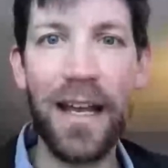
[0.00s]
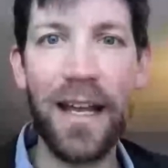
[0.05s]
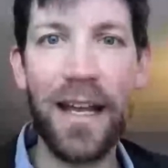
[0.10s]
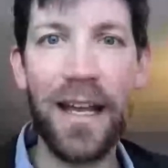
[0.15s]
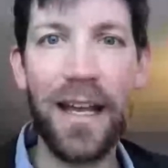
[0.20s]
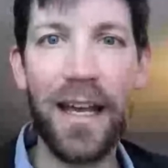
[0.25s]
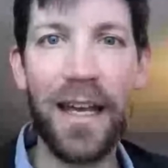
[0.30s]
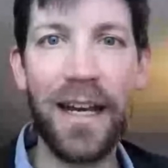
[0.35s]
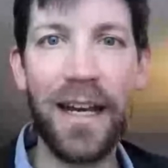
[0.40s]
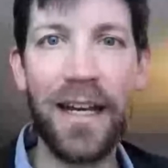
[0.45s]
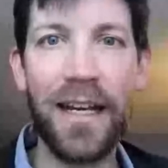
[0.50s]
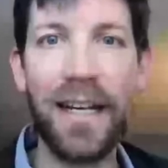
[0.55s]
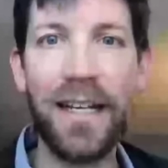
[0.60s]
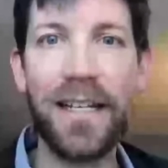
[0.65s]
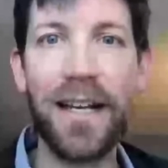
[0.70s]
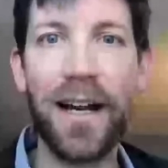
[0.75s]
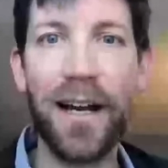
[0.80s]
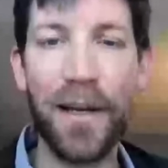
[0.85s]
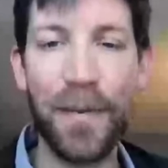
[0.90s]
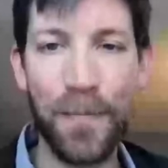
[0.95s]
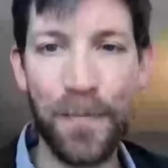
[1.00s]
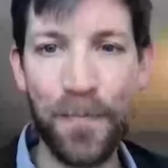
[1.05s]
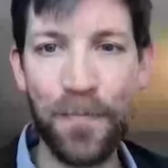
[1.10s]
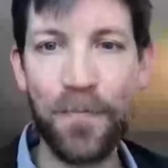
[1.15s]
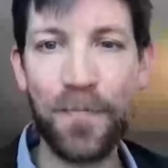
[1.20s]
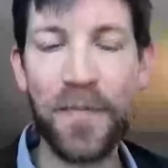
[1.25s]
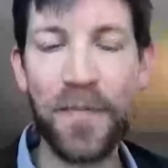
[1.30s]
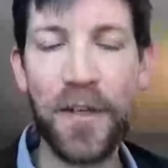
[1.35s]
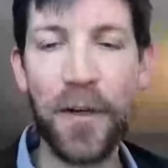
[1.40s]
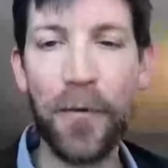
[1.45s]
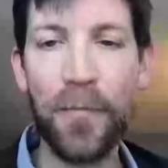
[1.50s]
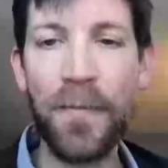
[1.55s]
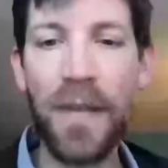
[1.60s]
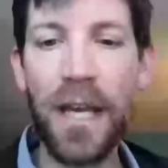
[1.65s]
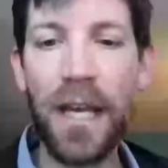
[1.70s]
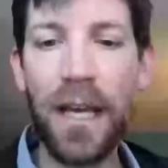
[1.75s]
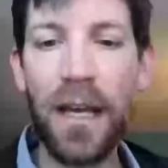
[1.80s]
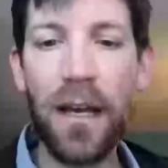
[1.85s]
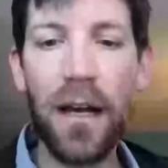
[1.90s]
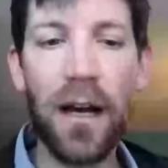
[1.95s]
any time. So
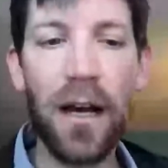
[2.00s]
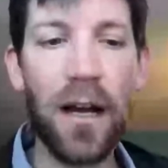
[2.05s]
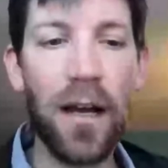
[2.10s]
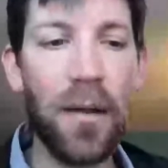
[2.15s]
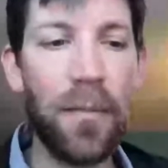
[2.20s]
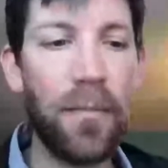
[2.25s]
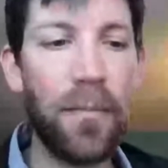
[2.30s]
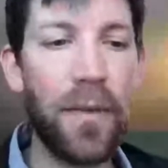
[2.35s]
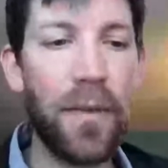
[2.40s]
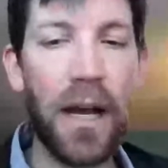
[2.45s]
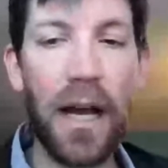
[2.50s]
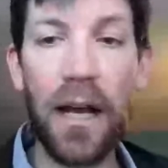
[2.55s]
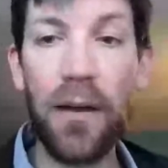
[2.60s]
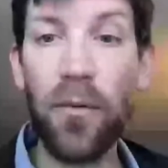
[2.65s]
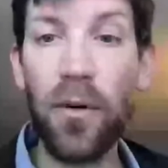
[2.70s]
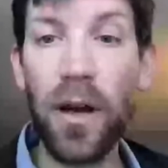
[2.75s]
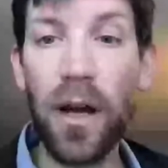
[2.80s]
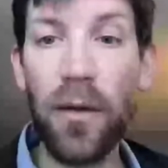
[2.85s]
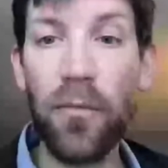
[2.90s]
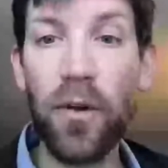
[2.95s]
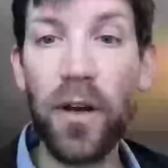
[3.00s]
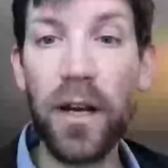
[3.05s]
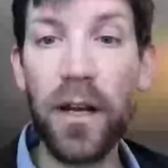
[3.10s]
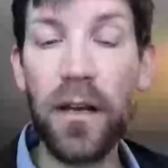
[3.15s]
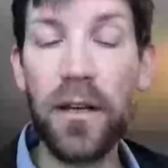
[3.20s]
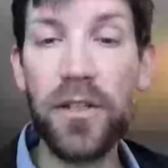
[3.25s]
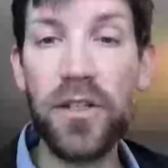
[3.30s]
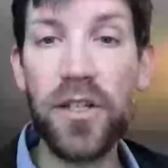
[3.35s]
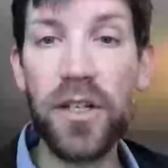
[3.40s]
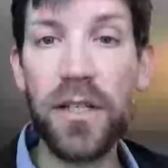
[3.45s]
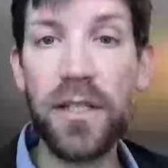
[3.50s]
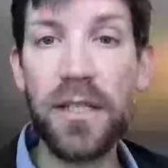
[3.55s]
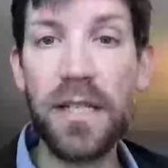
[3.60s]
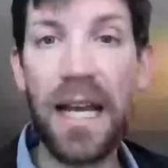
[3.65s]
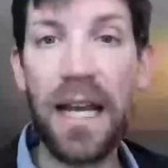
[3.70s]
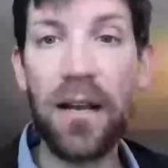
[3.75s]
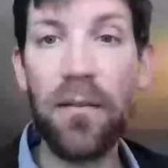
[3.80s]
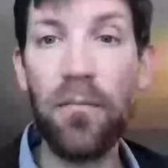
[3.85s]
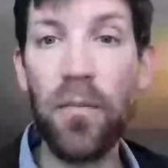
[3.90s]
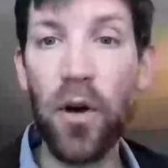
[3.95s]
I want to just
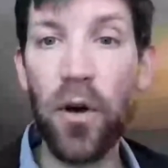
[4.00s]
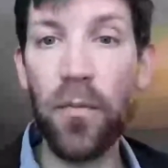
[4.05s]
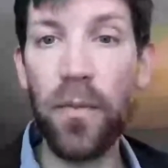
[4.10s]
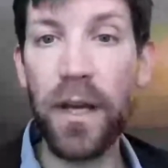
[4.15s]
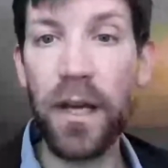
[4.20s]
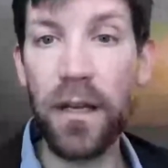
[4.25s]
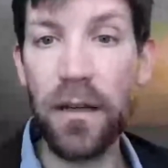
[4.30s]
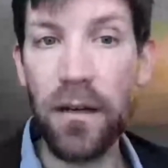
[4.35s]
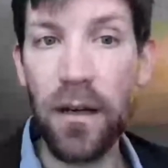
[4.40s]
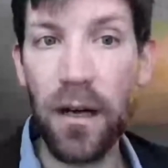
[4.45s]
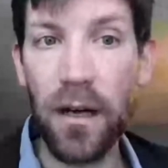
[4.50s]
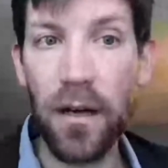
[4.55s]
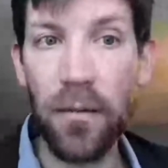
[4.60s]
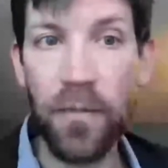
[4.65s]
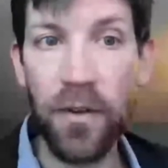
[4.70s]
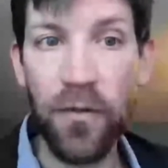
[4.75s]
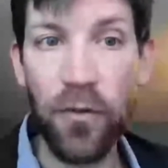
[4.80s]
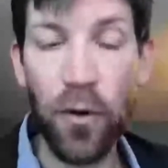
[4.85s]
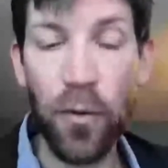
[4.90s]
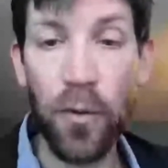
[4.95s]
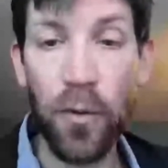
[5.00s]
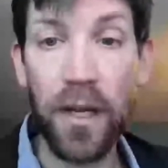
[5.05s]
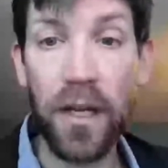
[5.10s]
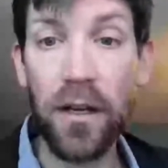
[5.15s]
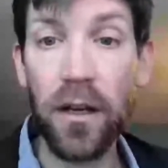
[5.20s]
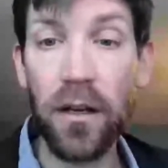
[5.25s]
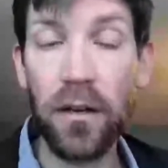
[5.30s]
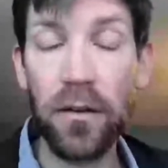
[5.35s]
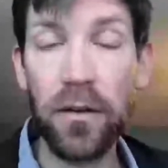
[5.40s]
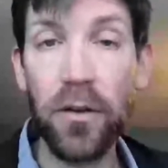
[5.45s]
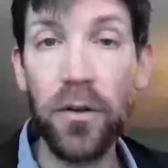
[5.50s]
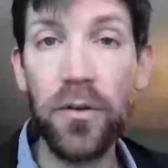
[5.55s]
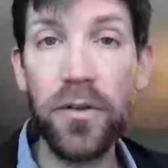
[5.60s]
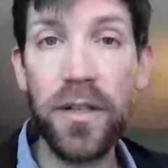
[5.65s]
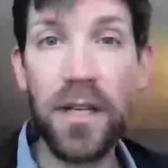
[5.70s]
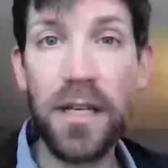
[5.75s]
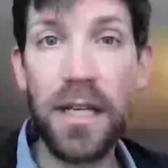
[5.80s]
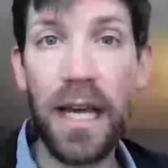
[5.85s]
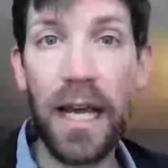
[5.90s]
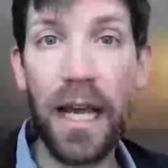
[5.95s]
take a moment before we conclude
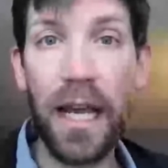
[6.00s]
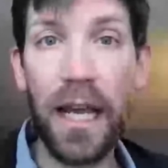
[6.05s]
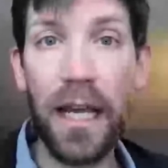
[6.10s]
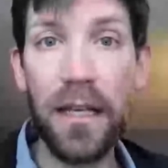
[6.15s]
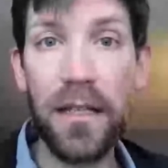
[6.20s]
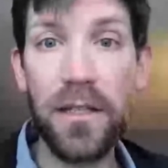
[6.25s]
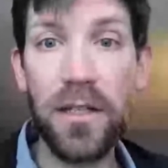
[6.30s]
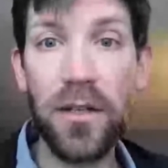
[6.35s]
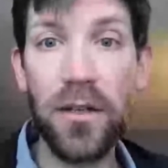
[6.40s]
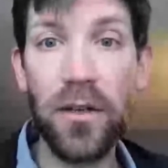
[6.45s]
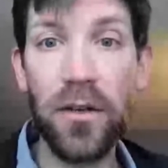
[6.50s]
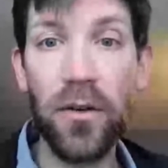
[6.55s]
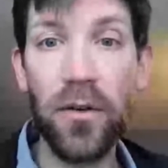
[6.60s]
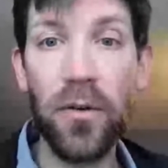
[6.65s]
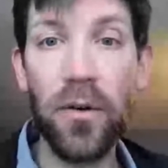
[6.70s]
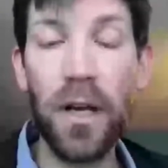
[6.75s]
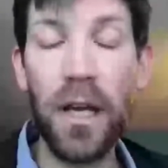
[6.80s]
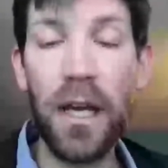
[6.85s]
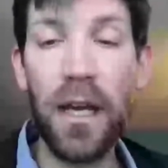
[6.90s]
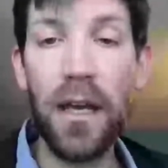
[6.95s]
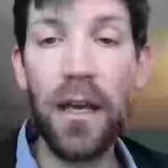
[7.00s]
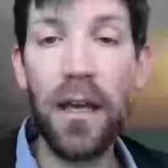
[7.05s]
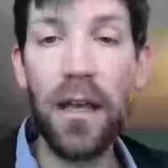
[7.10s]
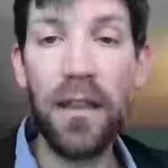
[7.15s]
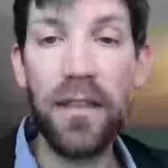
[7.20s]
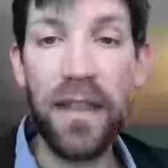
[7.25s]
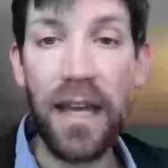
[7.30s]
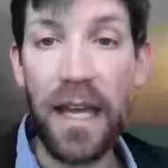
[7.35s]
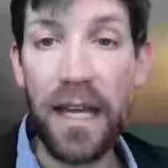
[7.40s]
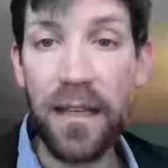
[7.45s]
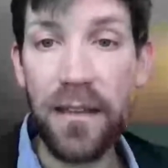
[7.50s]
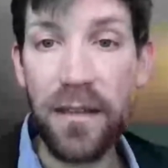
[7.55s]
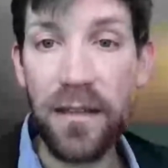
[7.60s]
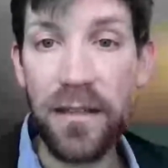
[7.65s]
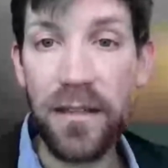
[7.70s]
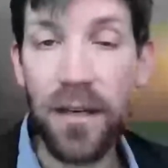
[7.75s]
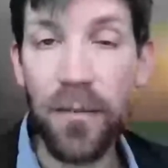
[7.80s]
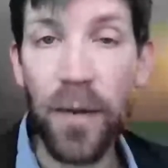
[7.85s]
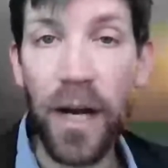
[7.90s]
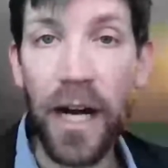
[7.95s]
today to thank the
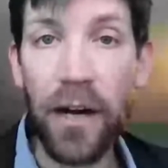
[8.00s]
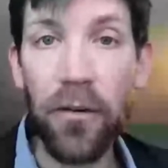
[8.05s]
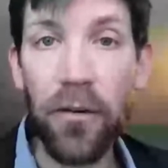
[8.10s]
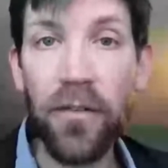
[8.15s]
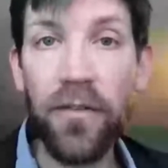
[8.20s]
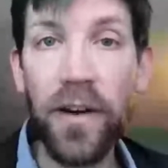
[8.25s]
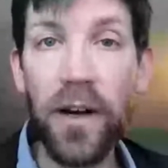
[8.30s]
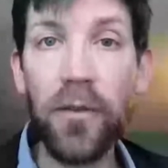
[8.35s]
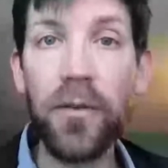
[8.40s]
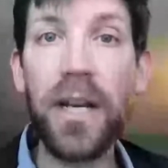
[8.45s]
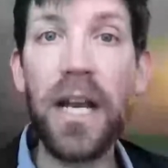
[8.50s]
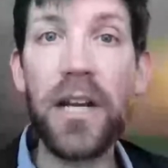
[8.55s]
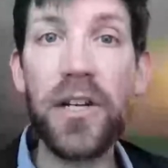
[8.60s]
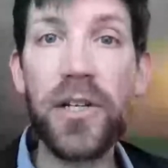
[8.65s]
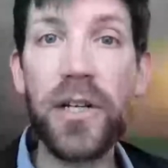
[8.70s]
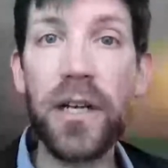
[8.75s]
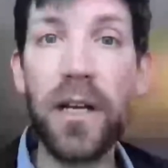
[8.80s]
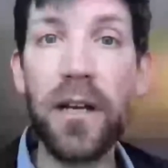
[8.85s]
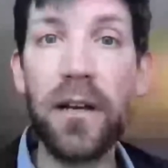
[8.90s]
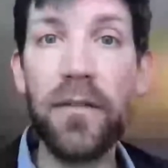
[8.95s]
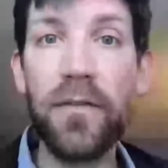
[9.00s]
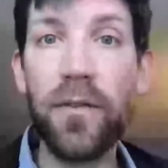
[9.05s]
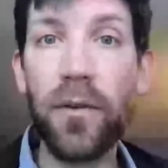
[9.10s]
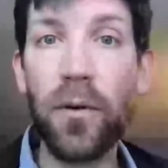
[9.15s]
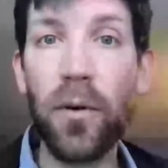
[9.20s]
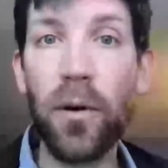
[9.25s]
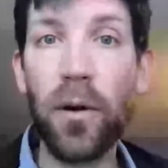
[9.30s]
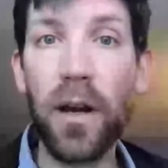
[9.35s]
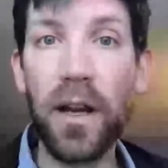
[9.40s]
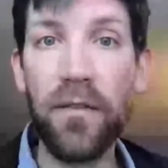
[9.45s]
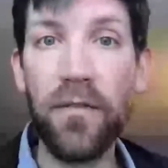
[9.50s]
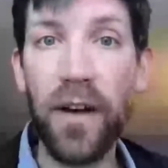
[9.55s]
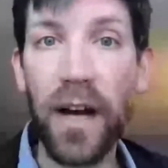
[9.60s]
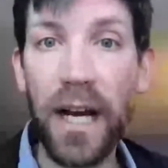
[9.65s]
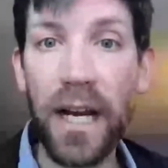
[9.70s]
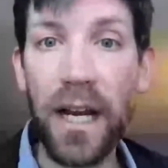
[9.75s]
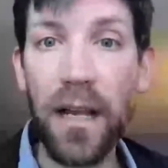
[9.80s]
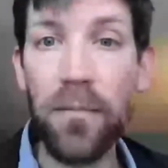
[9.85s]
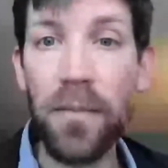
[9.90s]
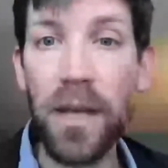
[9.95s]
Samira Foundation for
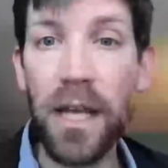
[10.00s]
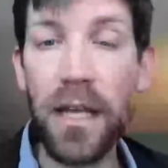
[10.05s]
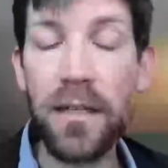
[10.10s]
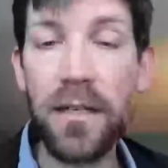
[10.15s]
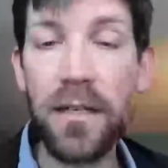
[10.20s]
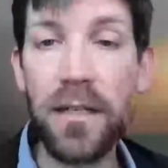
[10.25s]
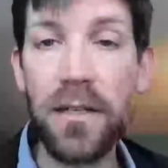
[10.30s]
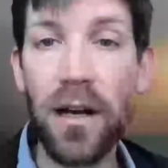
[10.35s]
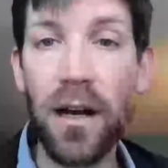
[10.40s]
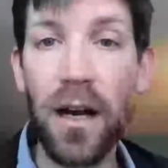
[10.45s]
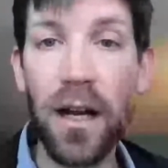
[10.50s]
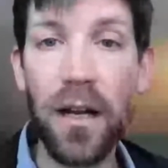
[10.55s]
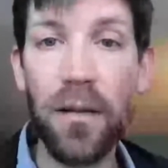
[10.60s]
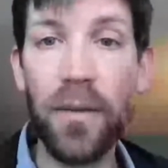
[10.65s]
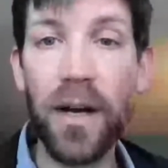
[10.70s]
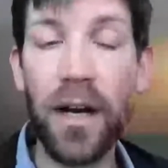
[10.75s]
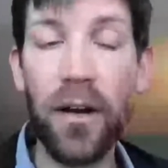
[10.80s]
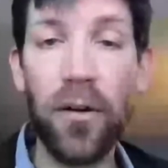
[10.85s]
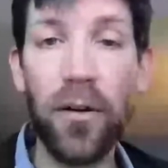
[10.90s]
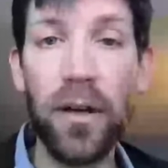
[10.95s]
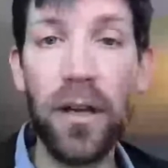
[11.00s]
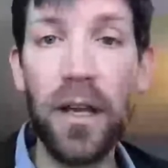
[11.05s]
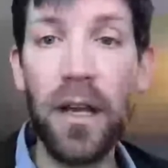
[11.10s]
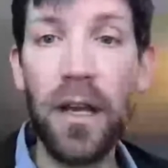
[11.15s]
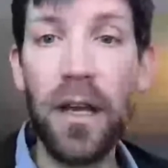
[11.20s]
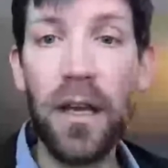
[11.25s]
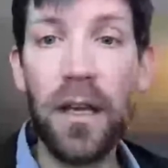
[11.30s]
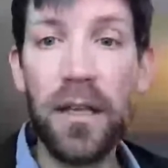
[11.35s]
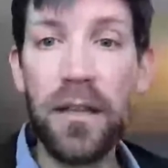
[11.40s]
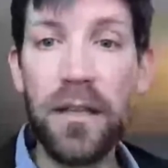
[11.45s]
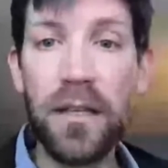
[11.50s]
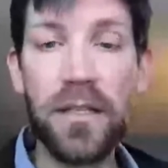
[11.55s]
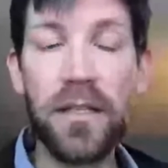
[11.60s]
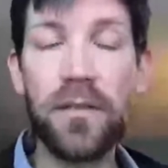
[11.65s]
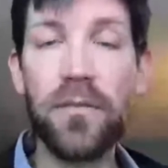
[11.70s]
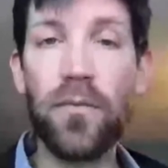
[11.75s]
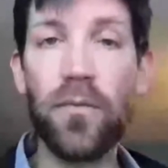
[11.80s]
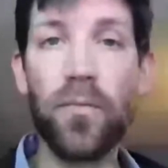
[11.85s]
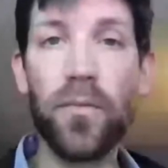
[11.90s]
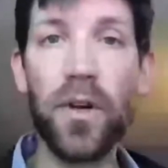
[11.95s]
inviting me to talk about
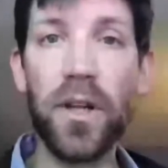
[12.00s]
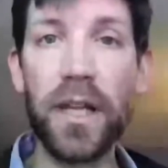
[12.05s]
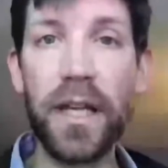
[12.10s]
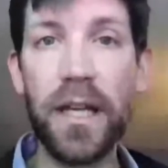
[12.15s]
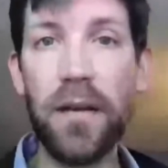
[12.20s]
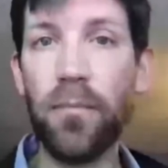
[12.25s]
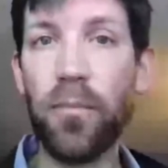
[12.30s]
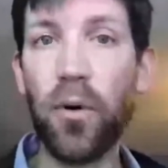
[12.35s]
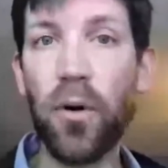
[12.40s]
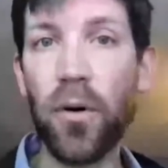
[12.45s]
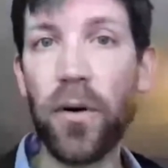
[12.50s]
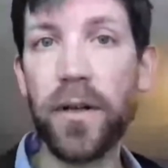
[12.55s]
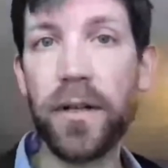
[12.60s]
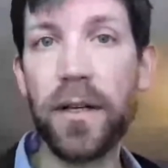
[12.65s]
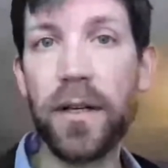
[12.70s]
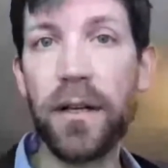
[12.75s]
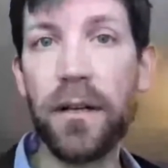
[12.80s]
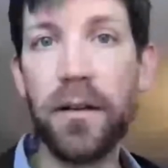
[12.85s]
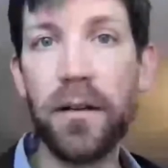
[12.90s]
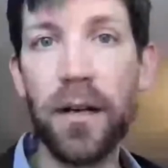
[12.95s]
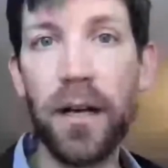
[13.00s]
this really important